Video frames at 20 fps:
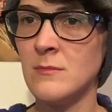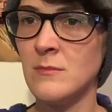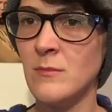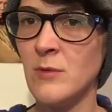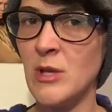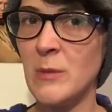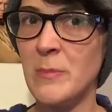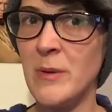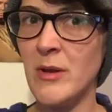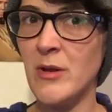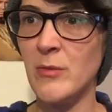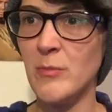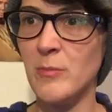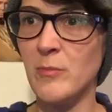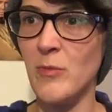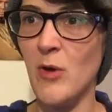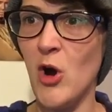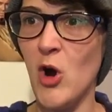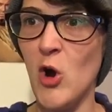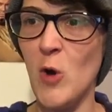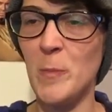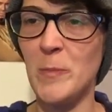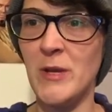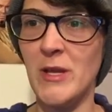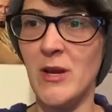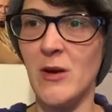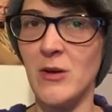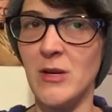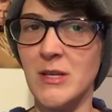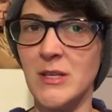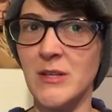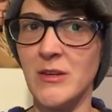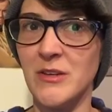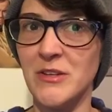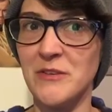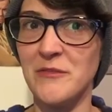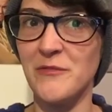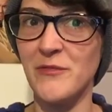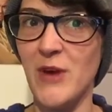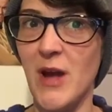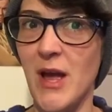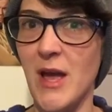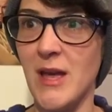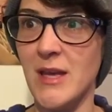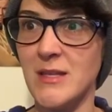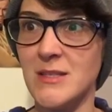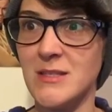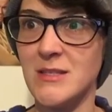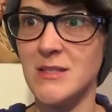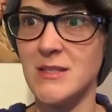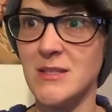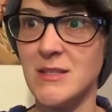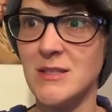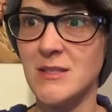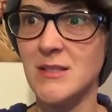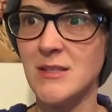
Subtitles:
But you better hope you don't kill your friends.